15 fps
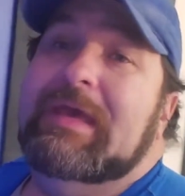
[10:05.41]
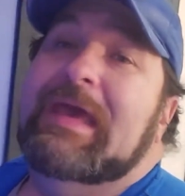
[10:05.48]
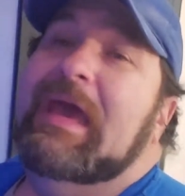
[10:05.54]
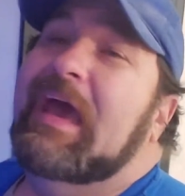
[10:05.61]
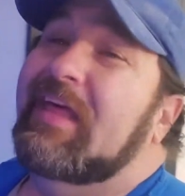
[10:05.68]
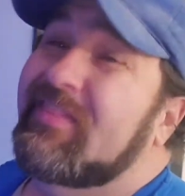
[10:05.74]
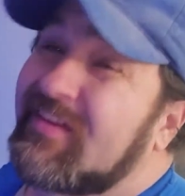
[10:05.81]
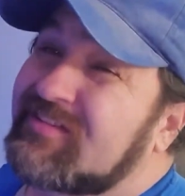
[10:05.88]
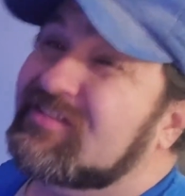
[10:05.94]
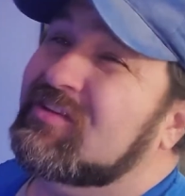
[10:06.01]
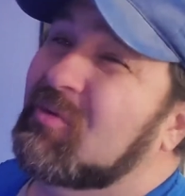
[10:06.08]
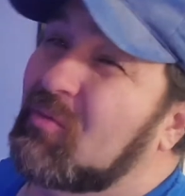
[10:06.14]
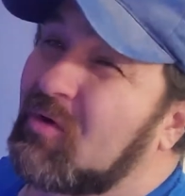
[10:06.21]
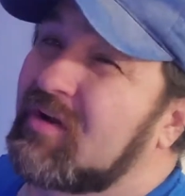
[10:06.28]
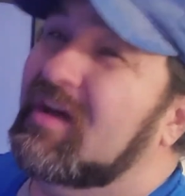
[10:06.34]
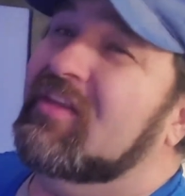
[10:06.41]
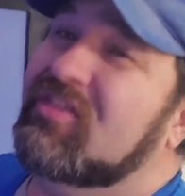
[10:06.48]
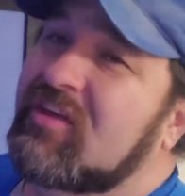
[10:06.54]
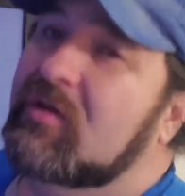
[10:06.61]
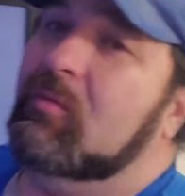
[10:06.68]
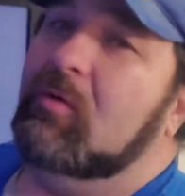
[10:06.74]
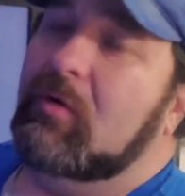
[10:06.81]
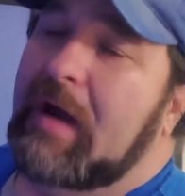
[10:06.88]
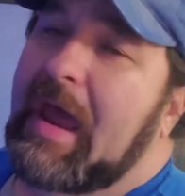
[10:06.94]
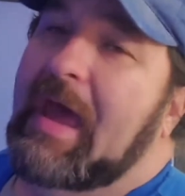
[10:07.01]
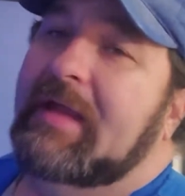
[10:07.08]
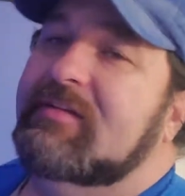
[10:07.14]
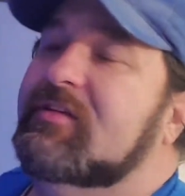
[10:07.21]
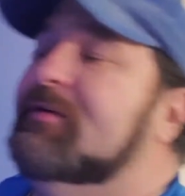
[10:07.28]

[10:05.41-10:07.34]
And this is the one I think we're at.